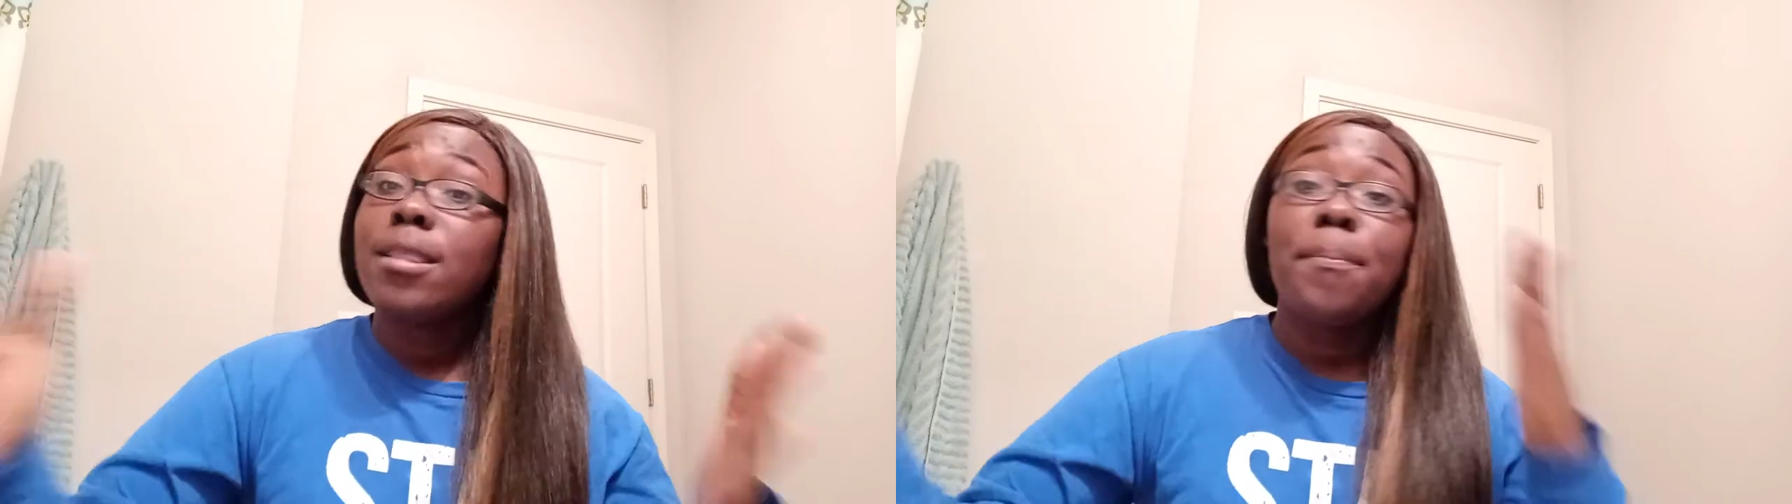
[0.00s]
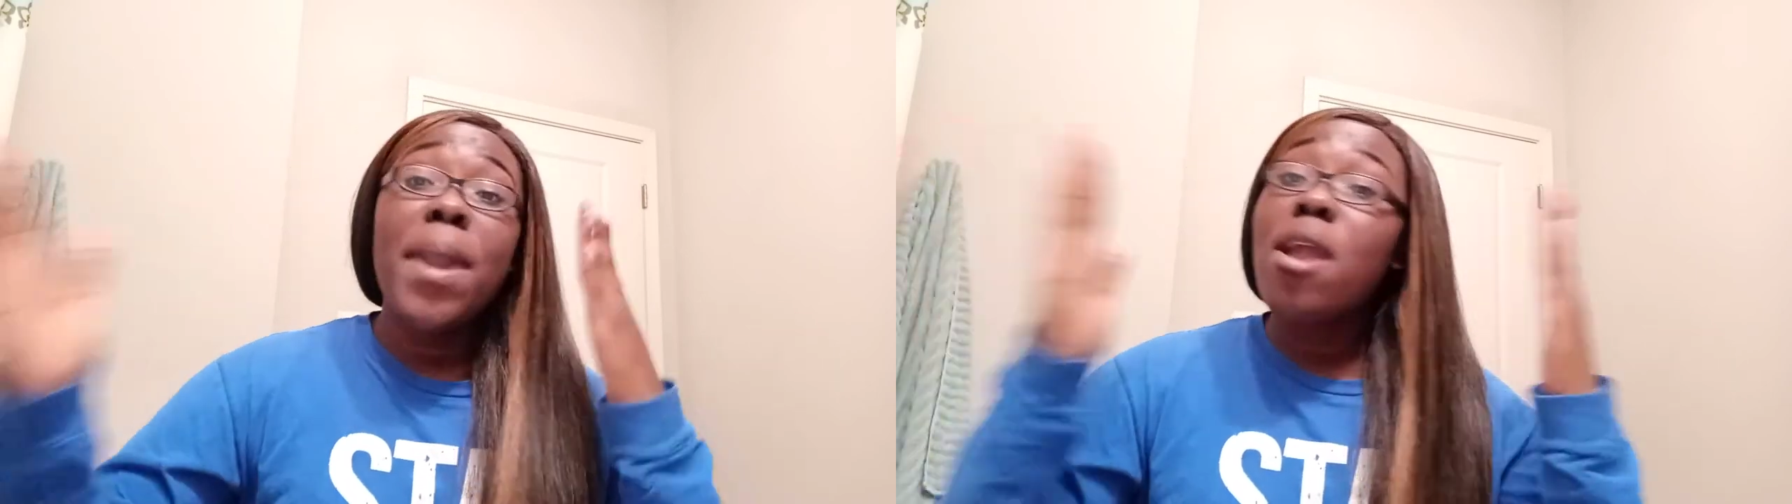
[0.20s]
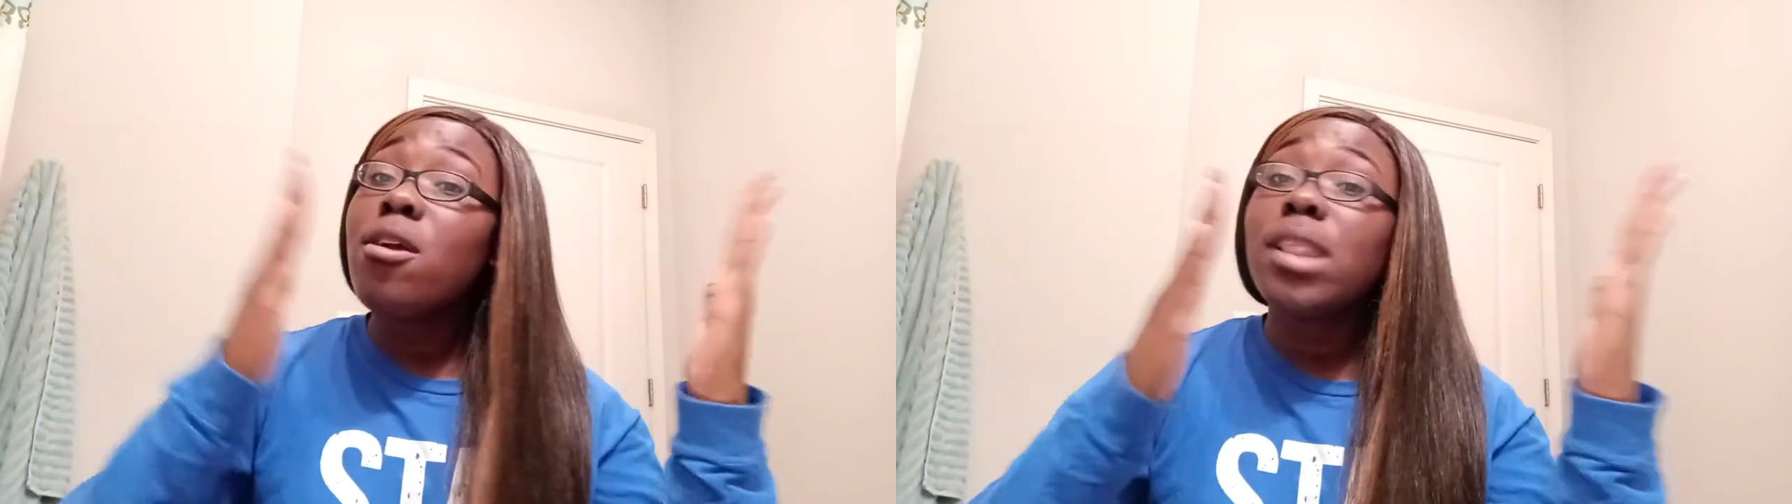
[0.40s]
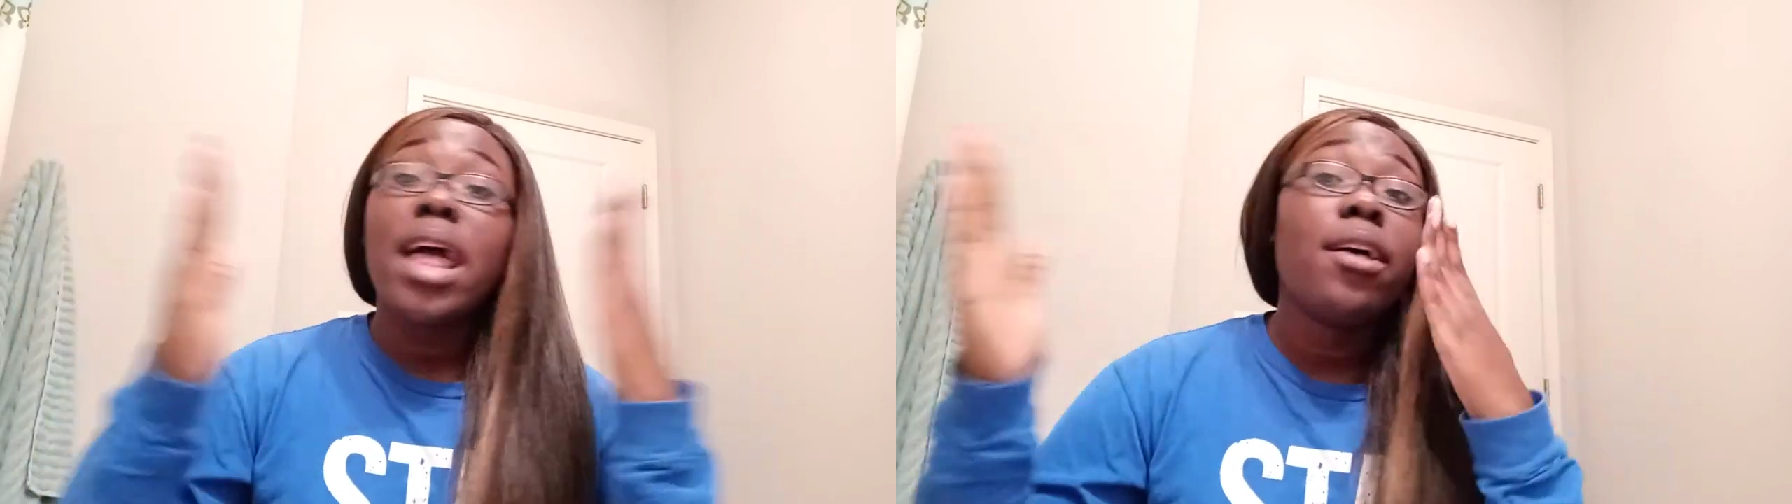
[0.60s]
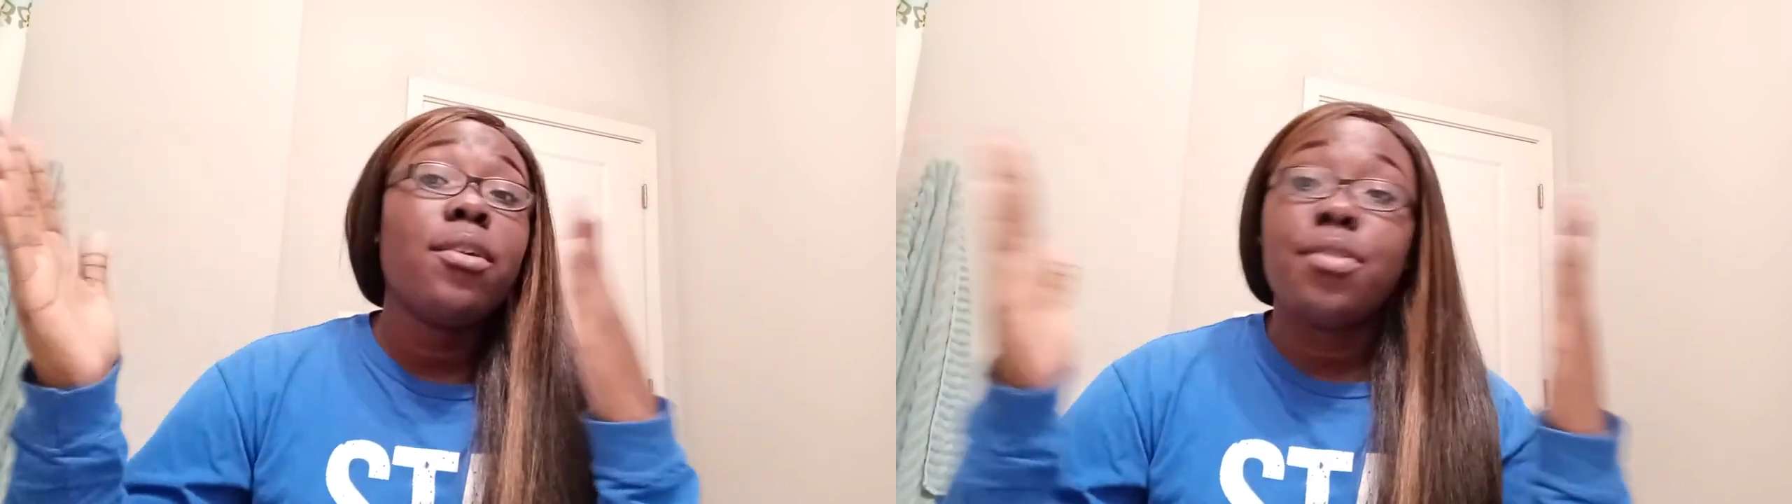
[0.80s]
the
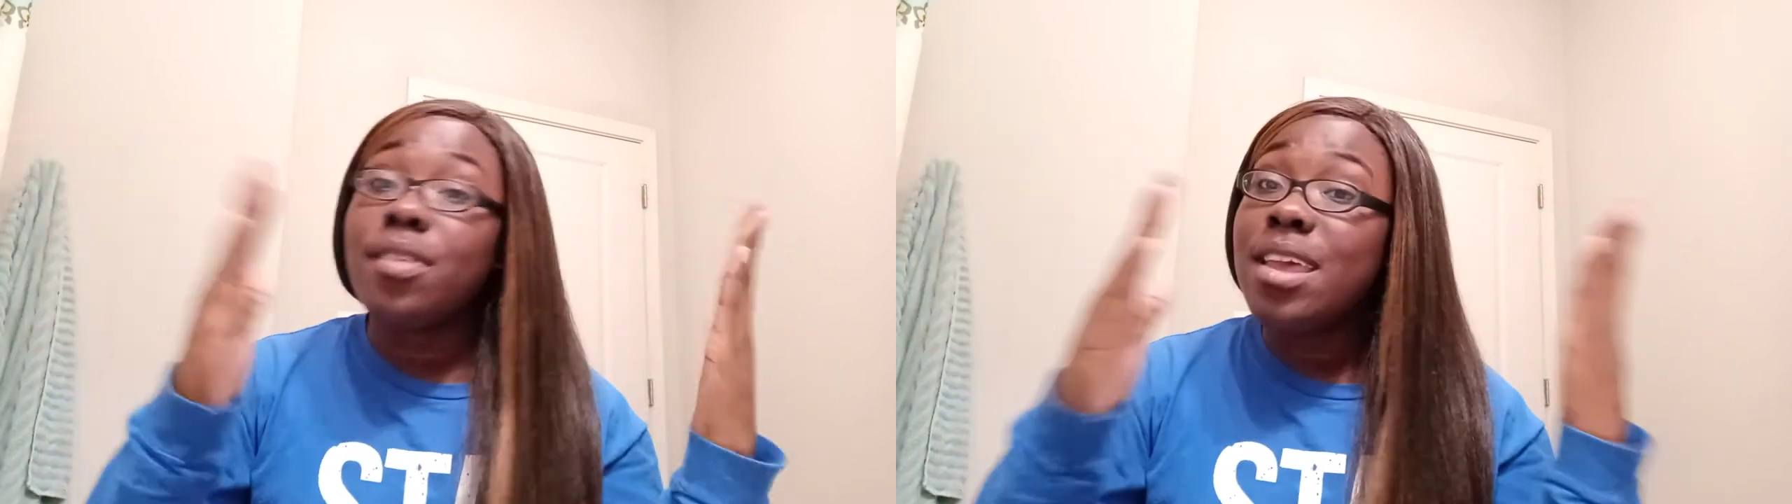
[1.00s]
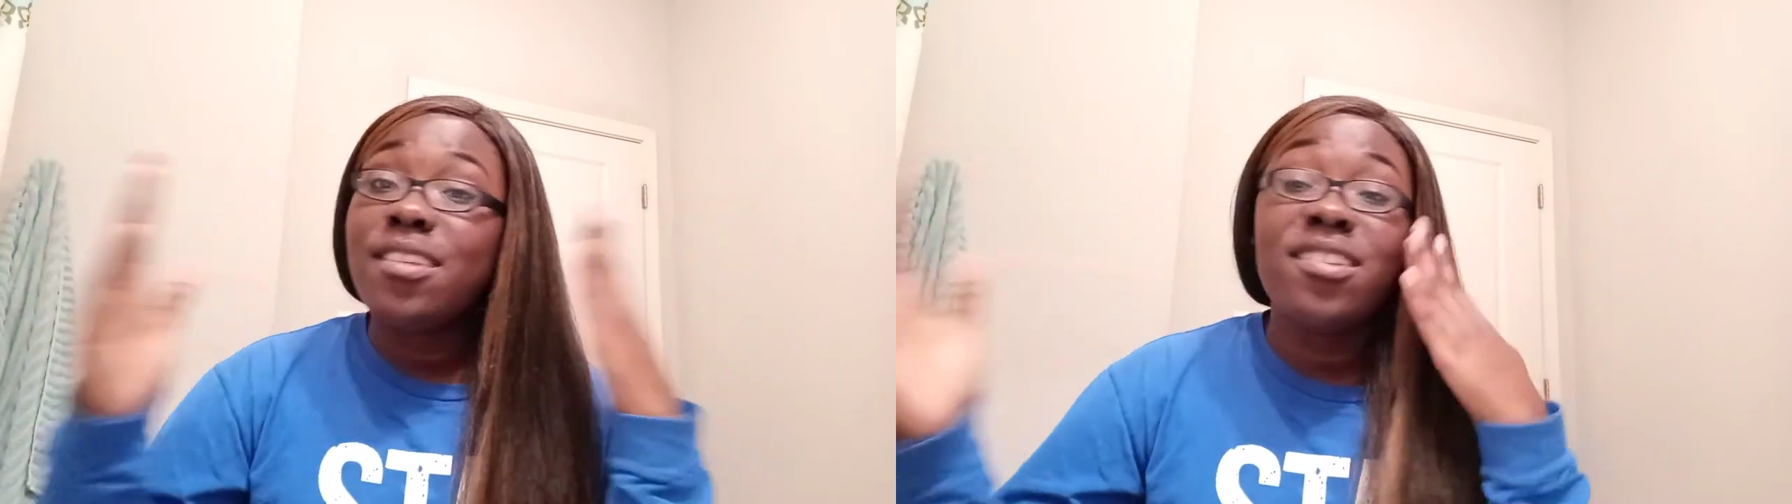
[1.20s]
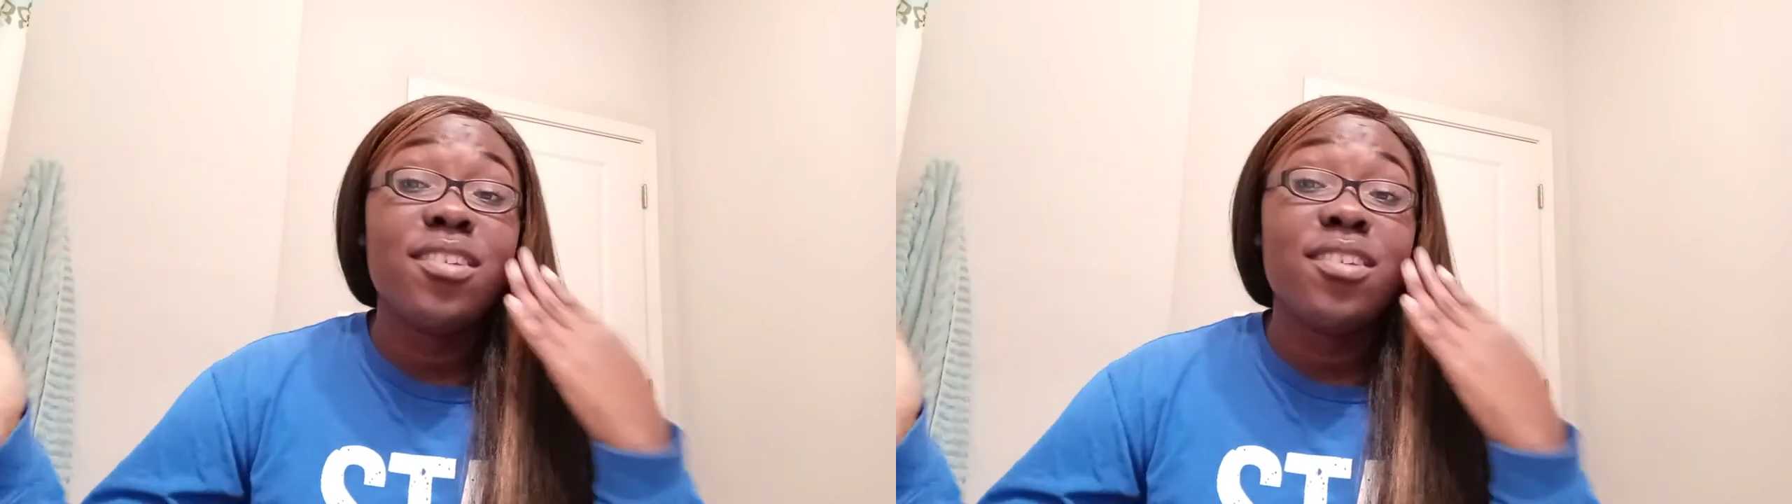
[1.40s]
parallels is